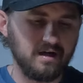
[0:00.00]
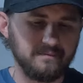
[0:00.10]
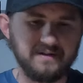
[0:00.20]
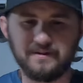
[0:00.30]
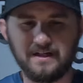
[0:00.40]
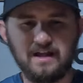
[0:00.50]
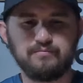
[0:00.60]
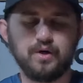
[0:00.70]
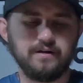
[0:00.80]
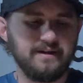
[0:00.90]
Never gonna have
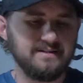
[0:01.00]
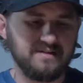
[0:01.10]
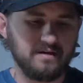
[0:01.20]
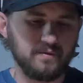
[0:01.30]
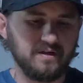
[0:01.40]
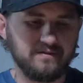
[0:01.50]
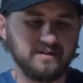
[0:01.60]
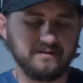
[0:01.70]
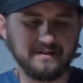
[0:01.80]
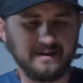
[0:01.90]
broadheads on them or
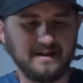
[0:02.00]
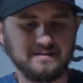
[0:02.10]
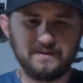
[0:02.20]
anything like that.